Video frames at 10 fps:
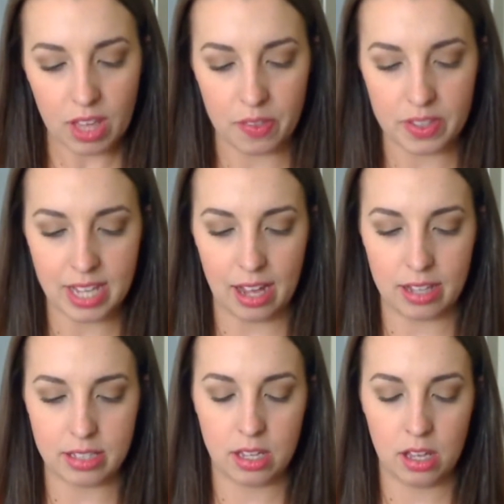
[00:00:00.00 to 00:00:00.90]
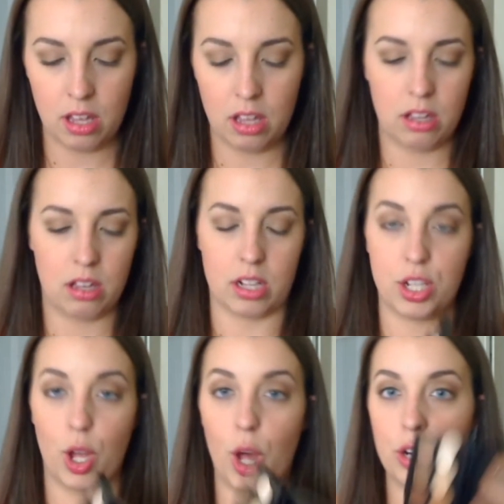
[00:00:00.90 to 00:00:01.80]
This has a
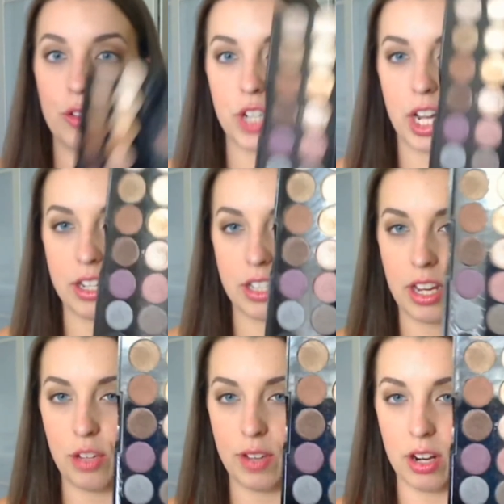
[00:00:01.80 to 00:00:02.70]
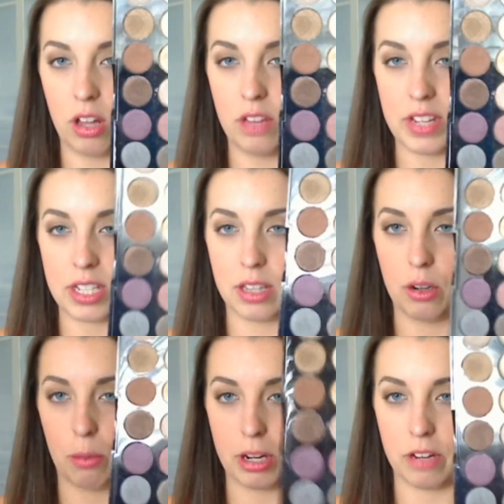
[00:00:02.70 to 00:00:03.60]
ton of shades in it. You get all of these. The
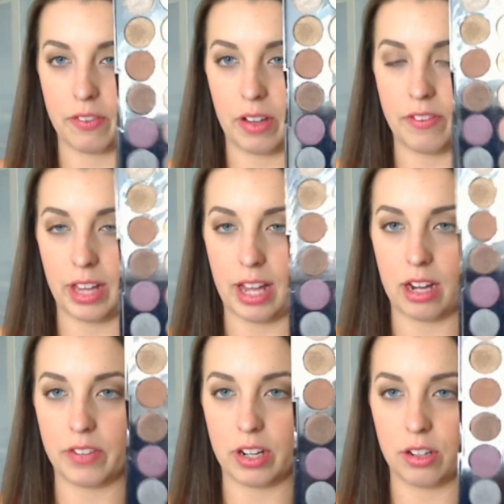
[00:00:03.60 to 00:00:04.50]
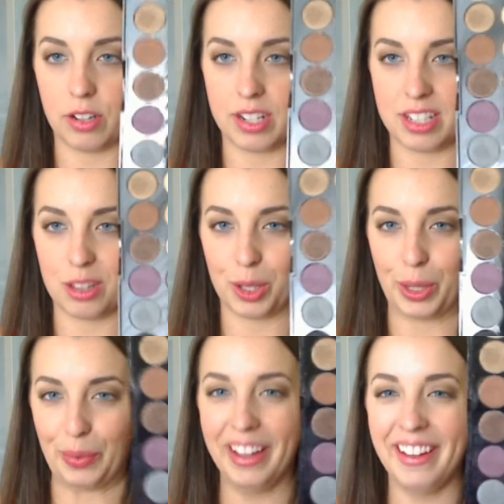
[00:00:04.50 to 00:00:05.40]
little mirror fell out of here. You can see the
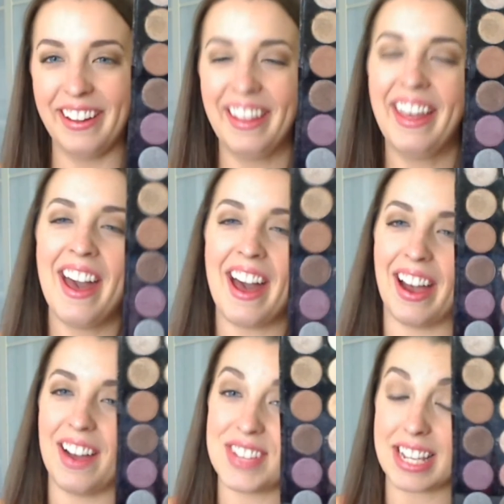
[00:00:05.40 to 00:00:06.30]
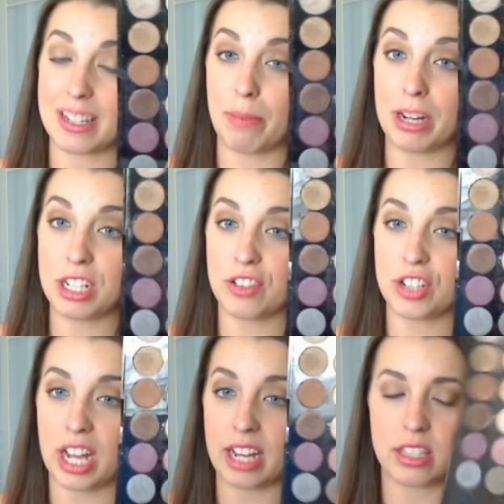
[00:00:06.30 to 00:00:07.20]
glue. This has a bunch of
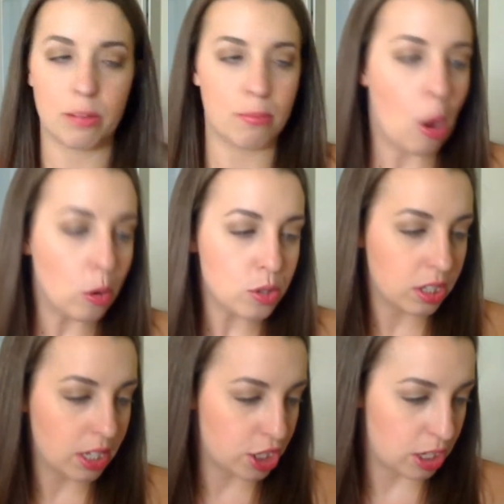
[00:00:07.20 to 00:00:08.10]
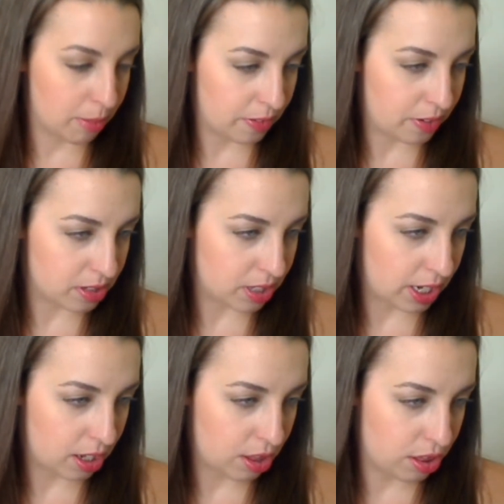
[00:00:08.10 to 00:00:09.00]
shades. They're mostly shimmer. There's
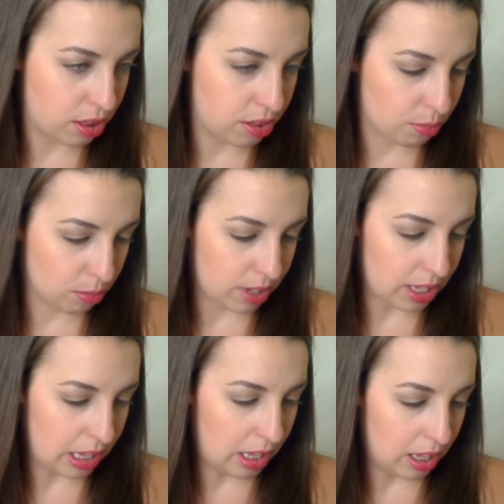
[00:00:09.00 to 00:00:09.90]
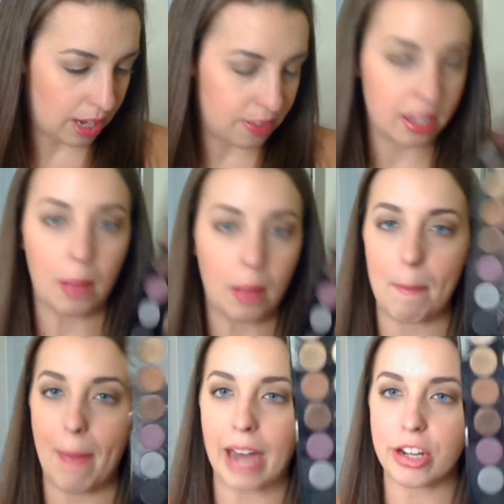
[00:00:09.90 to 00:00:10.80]
like 3, I think,
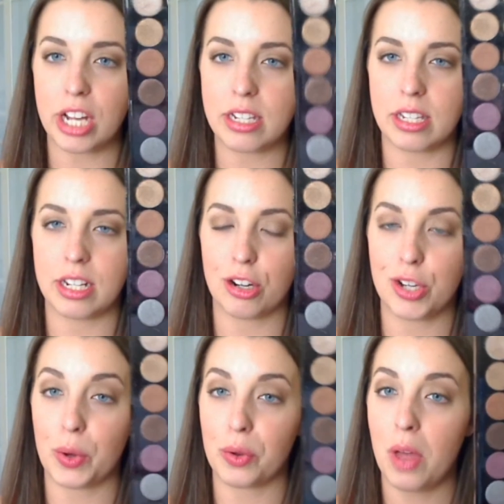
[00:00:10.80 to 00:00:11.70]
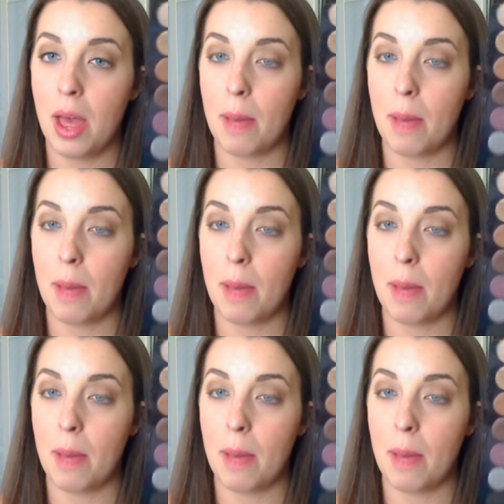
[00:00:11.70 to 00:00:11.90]
matte shades in here total.